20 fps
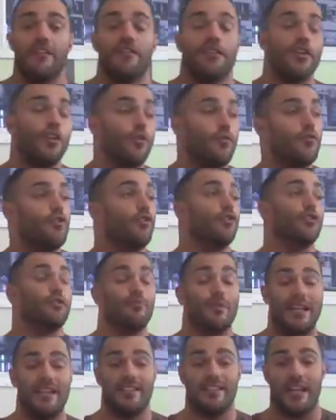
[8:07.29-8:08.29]
if you go to
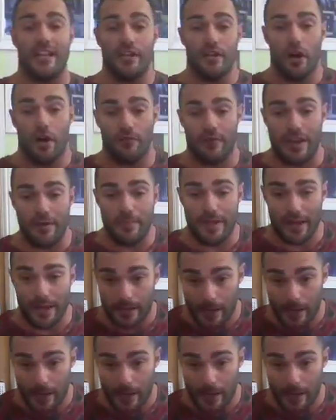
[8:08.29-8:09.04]
reset your email